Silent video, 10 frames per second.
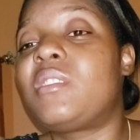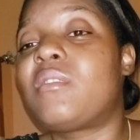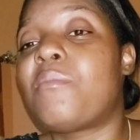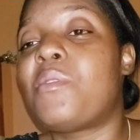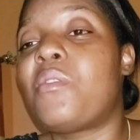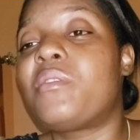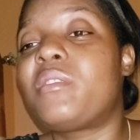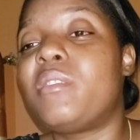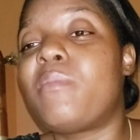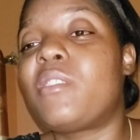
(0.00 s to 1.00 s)
I mean, don't go
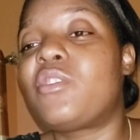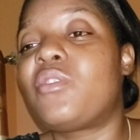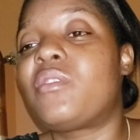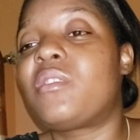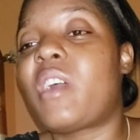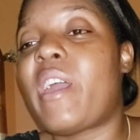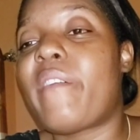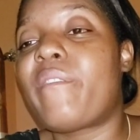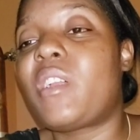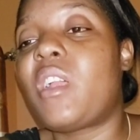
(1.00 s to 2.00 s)
sleep and she go
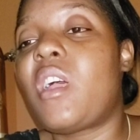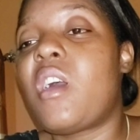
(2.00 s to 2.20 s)
stifle,